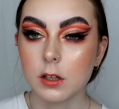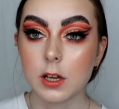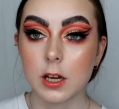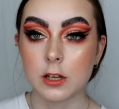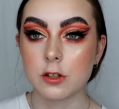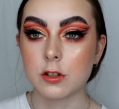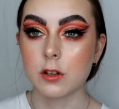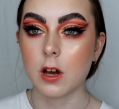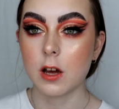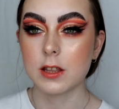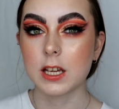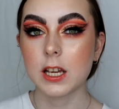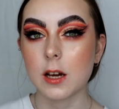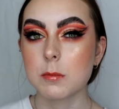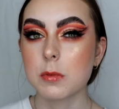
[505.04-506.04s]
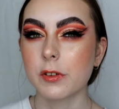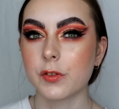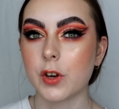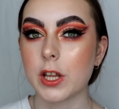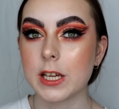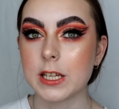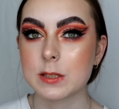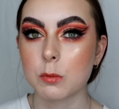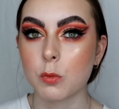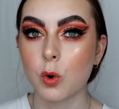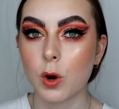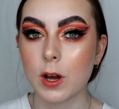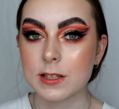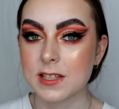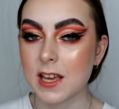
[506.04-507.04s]
And I think I'd prefer these
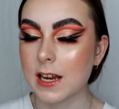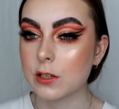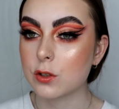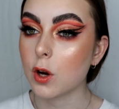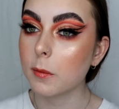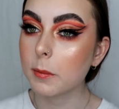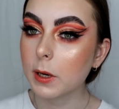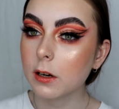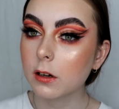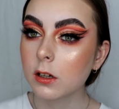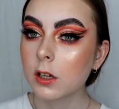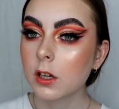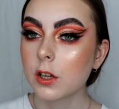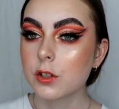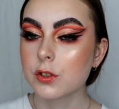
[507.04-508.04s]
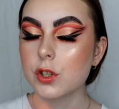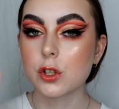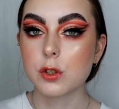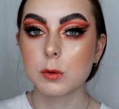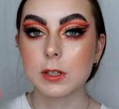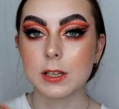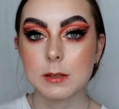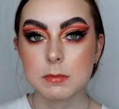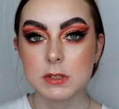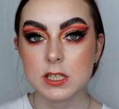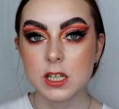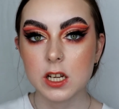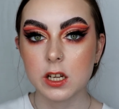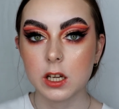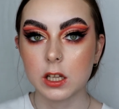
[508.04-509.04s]
more as a topper, so do a
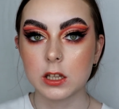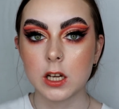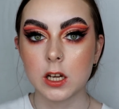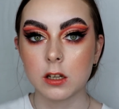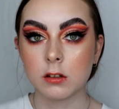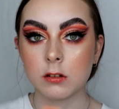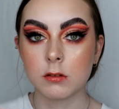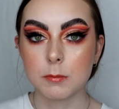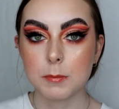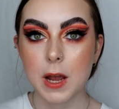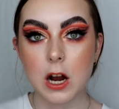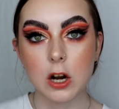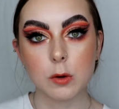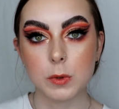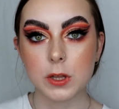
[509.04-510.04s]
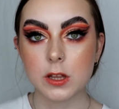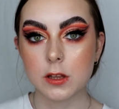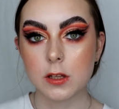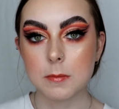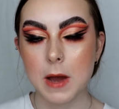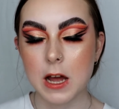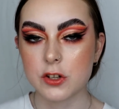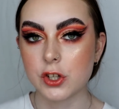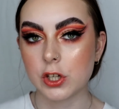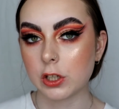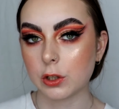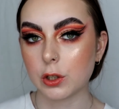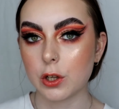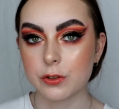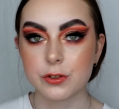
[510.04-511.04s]
lipstick and then pair it with the matching
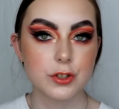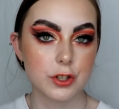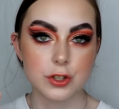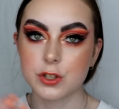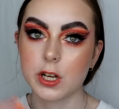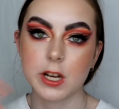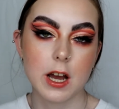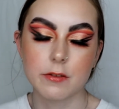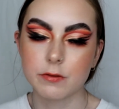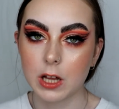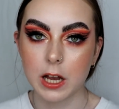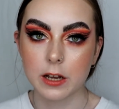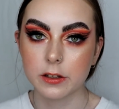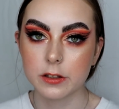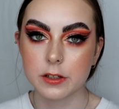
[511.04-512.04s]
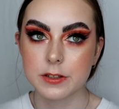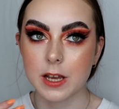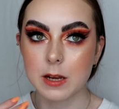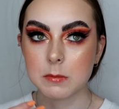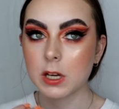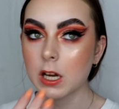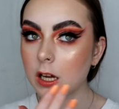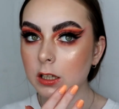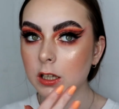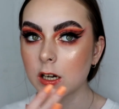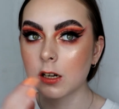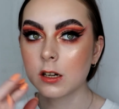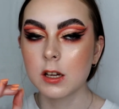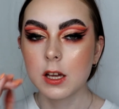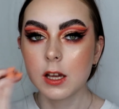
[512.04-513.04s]
gloss, just so you have like the same
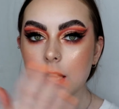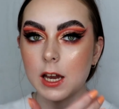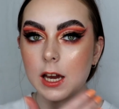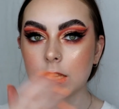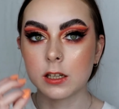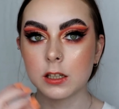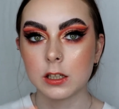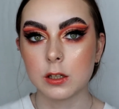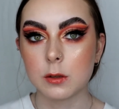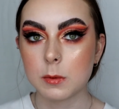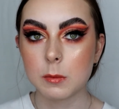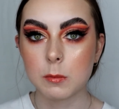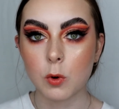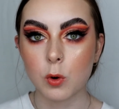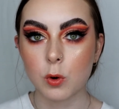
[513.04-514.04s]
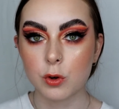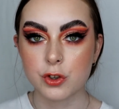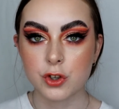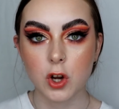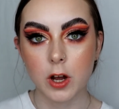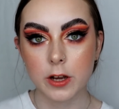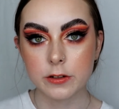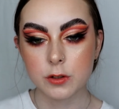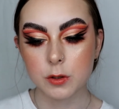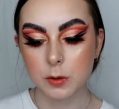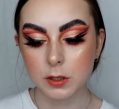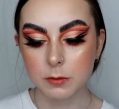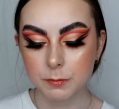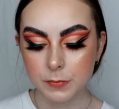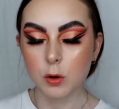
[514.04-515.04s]
colour and a little bit more shine to
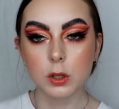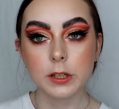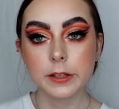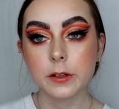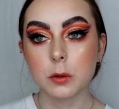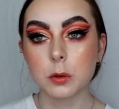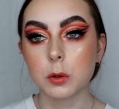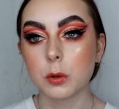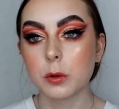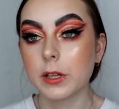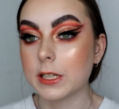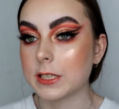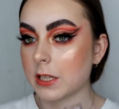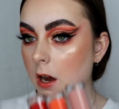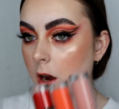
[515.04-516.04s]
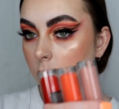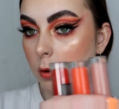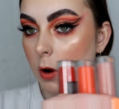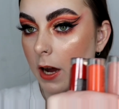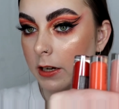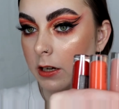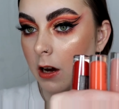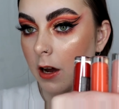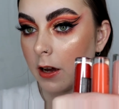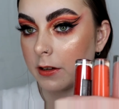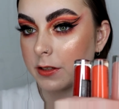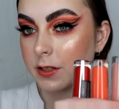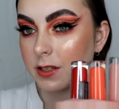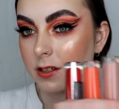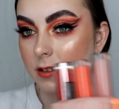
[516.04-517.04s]
it. All in all, these are quite
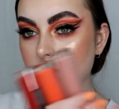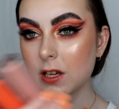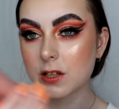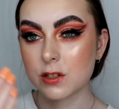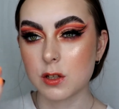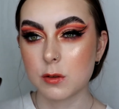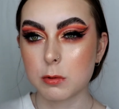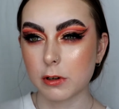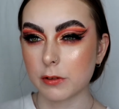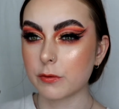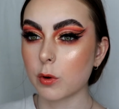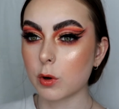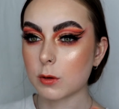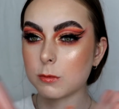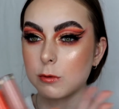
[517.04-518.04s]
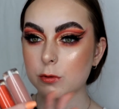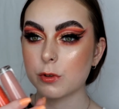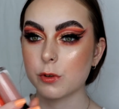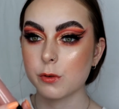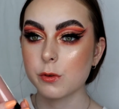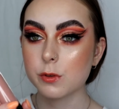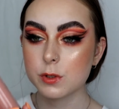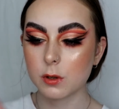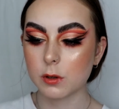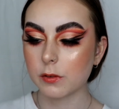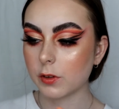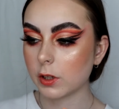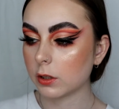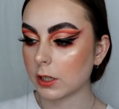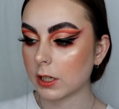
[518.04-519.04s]
nice. They're super affordable too, so
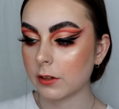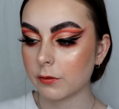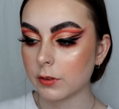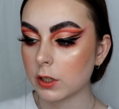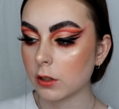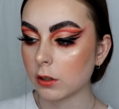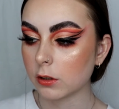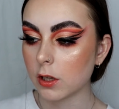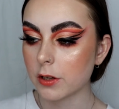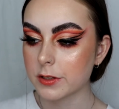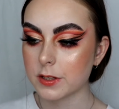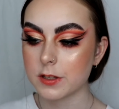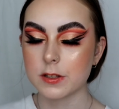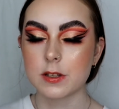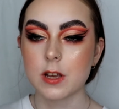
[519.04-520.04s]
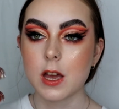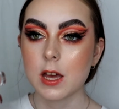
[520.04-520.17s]
if you're looking for new glosses,